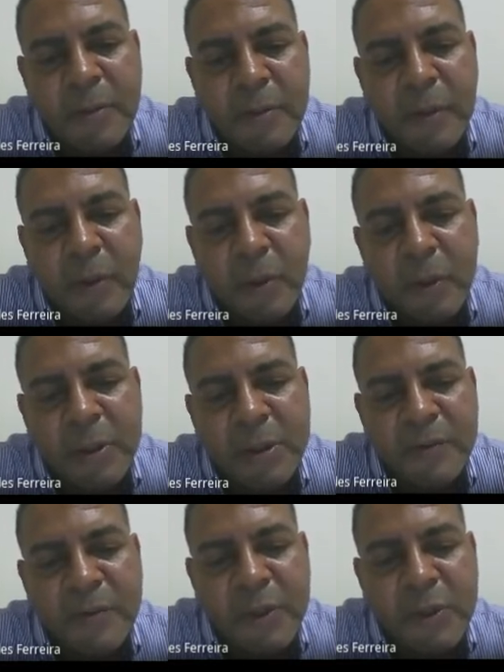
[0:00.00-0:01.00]
or
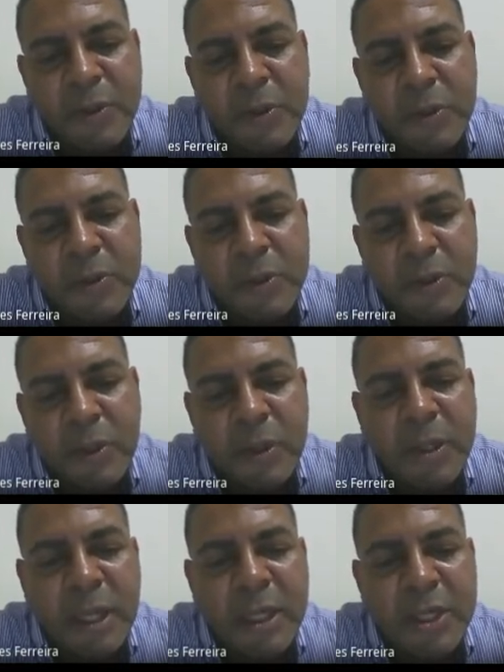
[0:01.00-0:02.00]
individuals
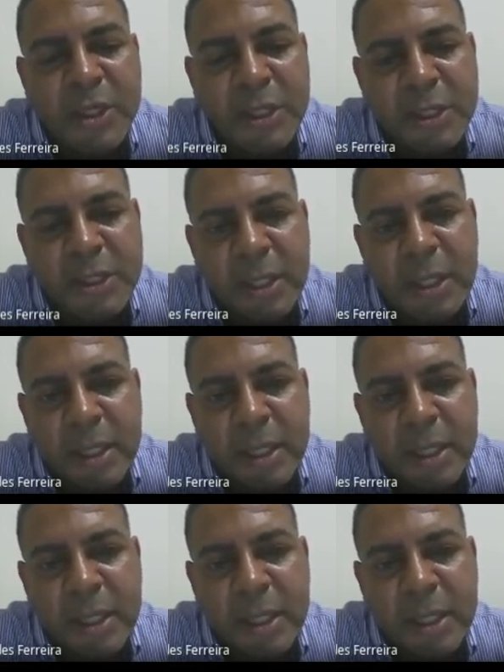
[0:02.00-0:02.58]
or agents